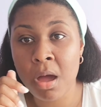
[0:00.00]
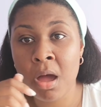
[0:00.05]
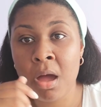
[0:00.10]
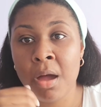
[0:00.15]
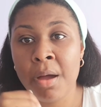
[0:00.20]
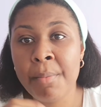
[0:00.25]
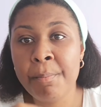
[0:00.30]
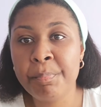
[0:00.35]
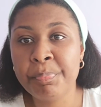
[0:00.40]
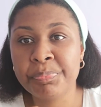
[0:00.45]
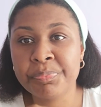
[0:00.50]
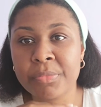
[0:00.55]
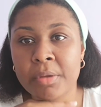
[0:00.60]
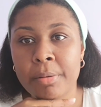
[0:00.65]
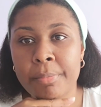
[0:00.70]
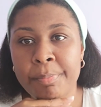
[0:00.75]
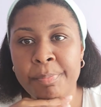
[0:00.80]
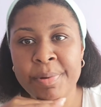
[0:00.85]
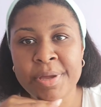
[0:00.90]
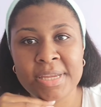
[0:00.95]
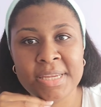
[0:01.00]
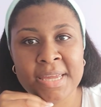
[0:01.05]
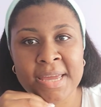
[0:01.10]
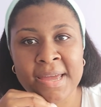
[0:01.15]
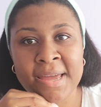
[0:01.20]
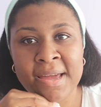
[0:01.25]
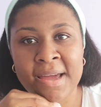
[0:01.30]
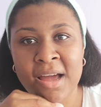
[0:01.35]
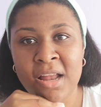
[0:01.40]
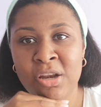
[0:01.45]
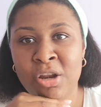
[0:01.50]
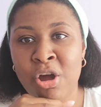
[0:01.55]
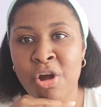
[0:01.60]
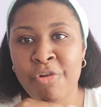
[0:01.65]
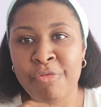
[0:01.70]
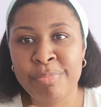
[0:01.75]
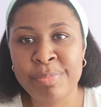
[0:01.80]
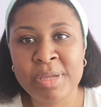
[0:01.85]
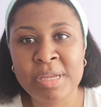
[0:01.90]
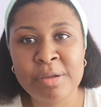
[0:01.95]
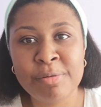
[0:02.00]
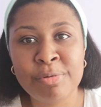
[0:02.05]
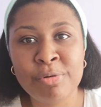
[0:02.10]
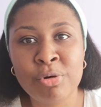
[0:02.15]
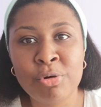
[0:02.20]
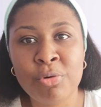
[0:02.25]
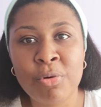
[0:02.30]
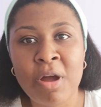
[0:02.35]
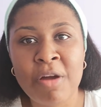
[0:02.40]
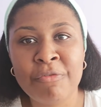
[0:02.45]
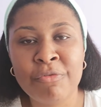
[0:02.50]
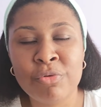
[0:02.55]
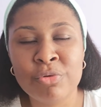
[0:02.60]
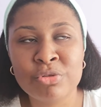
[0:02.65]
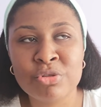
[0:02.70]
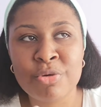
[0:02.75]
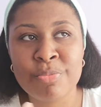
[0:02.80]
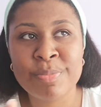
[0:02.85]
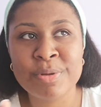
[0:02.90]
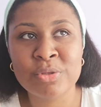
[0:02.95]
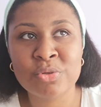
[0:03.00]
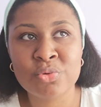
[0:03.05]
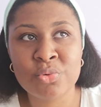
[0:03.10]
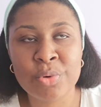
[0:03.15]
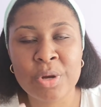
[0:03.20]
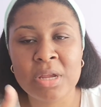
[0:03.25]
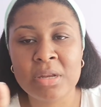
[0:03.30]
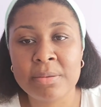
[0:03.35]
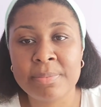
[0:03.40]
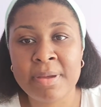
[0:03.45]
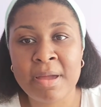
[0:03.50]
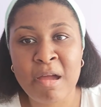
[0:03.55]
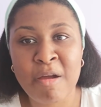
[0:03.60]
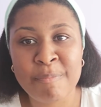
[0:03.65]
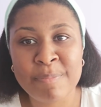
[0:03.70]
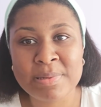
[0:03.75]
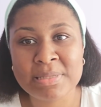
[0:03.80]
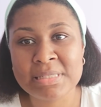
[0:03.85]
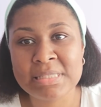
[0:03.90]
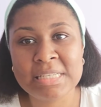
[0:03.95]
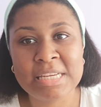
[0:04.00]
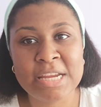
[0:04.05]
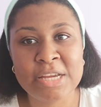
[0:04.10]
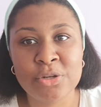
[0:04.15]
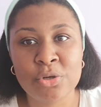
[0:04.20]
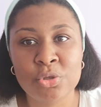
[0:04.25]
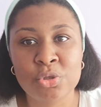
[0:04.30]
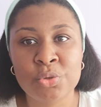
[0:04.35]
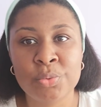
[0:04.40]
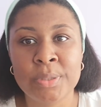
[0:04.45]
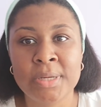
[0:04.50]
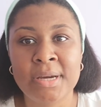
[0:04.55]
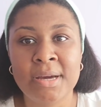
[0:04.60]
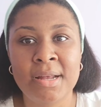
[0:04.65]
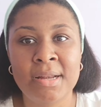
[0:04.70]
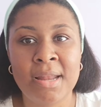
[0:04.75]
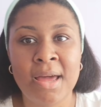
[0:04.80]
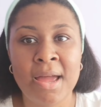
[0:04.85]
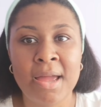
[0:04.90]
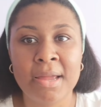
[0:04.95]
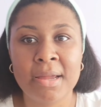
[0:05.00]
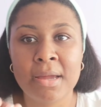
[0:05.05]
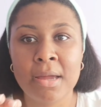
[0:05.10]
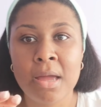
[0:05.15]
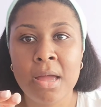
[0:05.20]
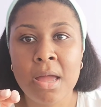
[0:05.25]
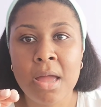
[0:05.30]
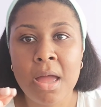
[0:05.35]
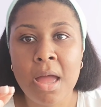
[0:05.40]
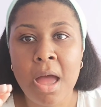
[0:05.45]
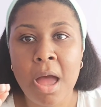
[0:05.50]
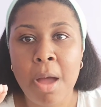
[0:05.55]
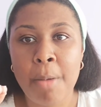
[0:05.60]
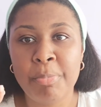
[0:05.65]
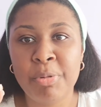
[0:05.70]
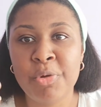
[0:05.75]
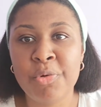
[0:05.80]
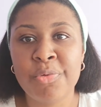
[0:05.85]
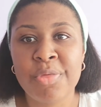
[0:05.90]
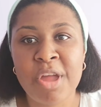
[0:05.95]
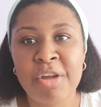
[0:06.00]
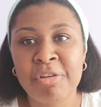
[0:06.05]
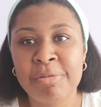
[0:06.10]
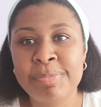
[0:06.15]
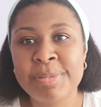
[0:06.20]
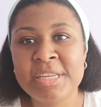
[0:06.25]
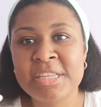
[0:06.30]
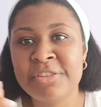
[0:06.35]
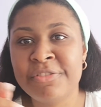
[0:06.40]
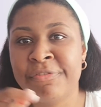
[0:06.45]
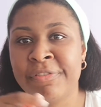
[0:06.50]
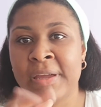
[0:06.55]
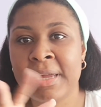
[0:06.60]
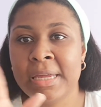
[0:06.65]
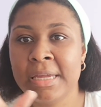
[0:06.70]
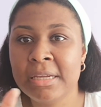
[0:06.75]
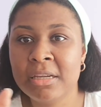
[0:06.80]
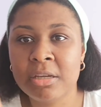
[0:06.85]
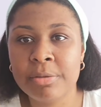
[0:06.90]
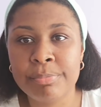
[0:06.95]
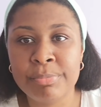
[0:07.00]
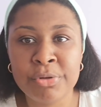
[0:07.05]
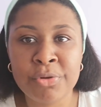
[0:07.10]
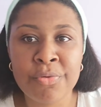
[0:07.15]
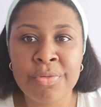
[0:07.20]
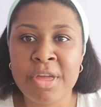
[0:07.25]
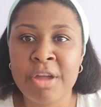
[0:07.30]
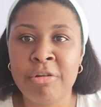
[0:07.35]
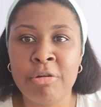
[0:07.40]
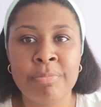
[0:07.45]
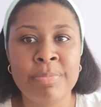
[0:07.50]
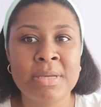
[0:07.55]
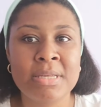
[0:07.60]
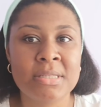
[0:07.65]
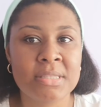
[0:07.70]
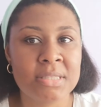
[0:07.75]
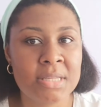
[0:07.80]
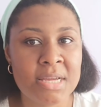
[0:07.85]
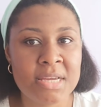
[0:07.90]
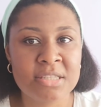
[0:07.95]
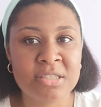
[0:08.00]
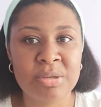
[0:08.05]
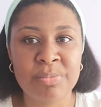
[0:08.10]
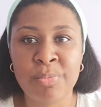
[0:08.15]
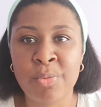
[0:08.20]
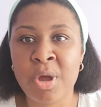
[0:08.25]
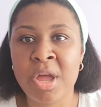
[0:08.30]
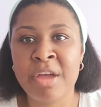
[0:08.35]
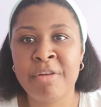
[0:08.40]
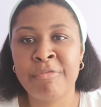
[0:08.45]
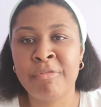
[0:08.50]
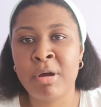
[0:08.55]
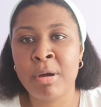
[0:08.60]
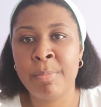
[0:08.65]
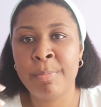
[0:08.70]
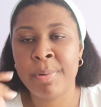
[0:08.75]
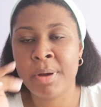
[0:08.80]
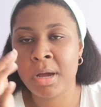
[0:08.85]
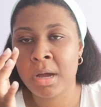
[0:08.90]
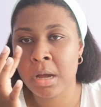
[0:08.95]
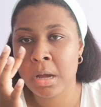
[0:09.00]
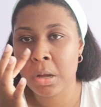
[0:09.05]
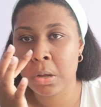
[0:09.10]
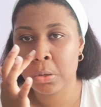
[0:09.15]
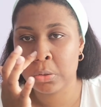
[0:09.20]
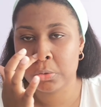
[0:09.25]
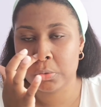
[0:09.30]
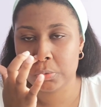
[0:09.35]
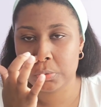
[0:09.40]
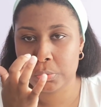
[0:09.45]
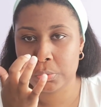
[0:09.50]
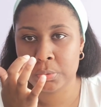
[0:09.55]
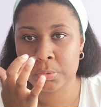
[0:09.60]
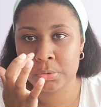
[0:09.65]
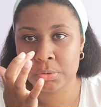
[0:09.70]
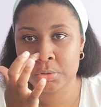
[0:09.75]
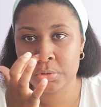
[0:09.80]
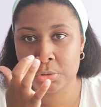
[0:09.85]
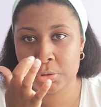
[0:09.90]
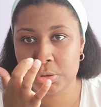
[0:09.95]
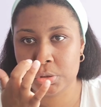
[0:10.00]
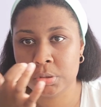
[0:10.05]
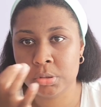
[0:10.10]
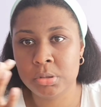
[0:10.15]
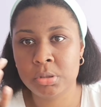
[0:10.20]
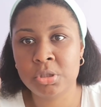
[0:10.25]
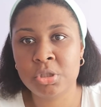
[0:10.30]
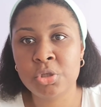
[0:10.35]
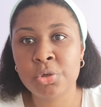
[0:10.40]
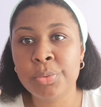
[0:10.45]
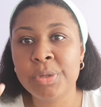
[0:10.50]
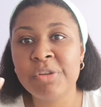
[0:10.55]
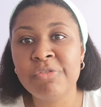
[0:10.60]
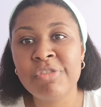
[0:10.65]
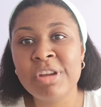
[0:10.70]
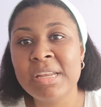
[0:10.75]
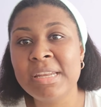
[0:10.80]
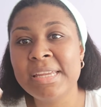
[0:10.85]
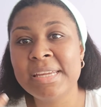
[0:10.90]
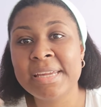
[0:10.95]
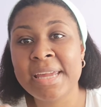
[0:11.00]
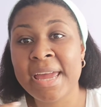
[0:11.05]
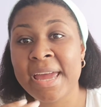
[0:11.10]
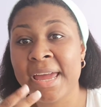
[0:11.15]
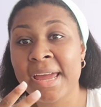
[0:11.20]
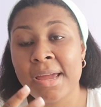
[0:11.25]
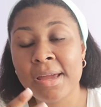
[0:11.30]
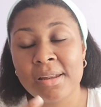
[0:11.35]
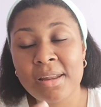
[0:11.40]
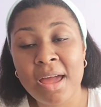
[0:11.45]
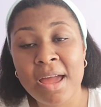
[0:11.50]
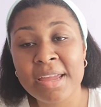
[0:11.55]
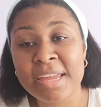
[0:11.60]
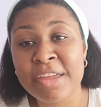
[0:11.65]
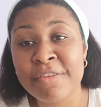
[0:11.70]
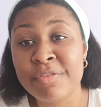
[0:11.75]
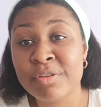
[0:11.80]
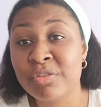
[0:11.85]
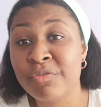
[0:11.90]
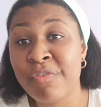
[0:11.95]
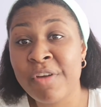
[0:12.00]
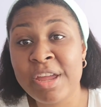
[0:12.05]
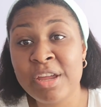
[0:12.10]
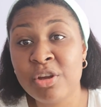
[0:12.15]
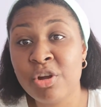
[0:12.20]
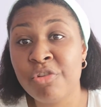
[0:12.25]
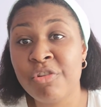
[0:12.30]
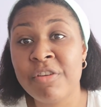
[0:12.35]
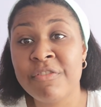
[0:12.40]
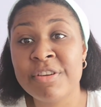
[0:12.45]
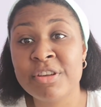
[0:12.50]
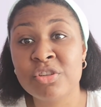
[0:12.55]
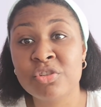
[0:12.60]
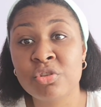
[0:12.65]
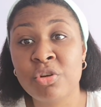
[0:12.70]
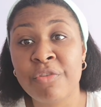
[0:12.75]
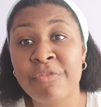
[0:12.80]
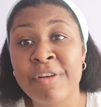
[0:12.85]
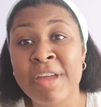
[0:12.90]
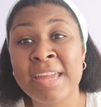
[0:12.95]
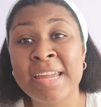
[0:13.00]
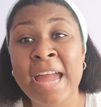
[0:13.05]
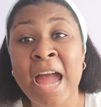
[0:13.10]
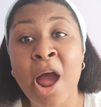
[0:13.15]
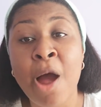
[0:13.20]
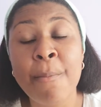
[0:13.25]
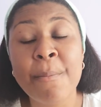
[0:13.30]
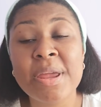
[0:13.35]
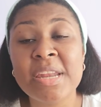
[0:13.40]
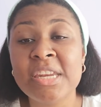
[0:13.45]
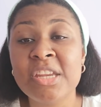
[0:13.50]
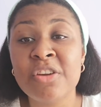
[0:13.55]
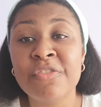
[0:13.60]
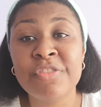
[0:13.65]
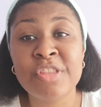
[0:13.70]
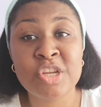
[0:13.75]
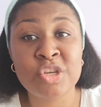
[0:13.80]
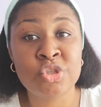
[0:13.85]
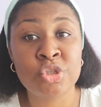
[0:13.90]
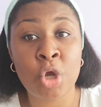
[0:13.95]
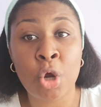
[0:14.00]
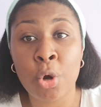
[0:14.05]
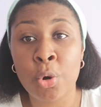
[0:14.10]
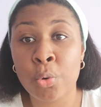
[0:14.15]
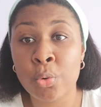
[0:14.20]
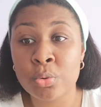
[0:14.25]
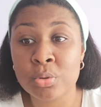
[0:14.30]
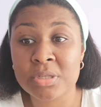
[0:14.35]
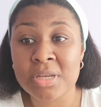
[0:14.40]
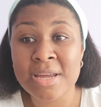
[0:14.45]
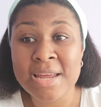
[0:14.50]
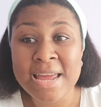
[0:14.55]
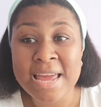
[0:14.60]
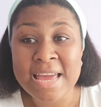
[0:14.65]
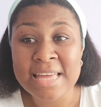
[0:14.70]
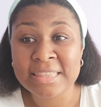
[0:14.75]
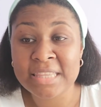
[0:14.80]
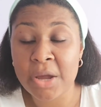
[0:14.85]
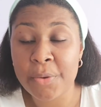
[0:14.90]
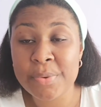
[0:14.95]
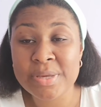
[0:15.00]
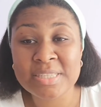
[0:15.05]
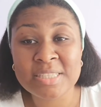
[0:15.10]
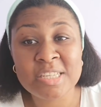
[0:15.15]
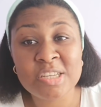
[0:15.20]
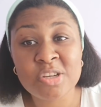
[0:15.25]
But yeah, a lot of people have also been talking about, I've been seeing on Twitter, like, Blue Therapy is fake and Blue Therapy is this and whatever. But do we really care? Like, if it's fake or if it's not fake? How many of these shows that we